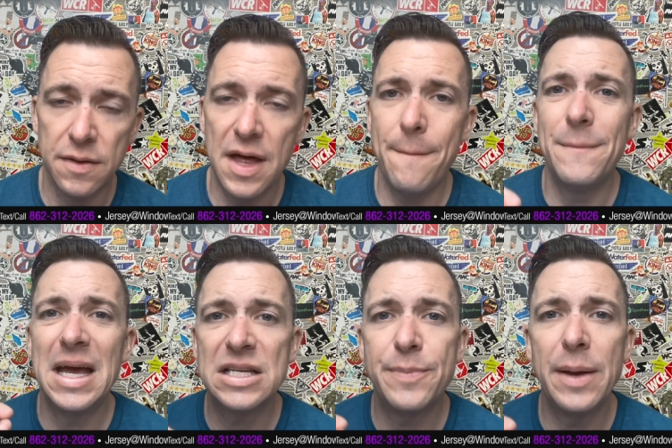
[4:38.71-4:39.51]
that
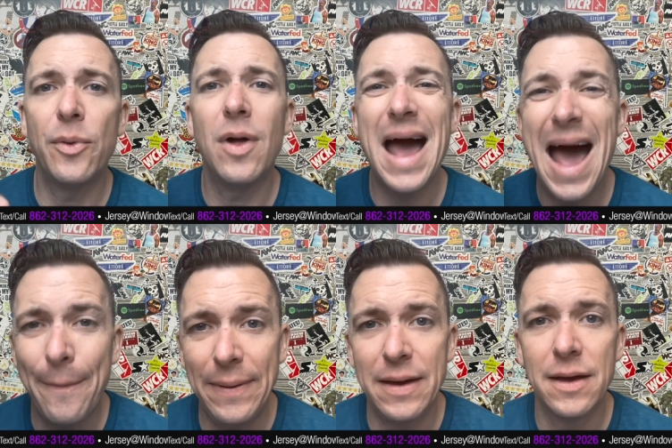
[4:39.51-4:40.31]
makes people
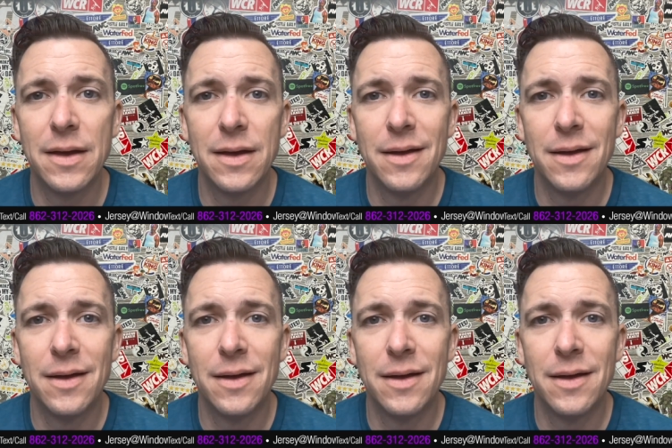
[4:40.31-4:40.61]
happy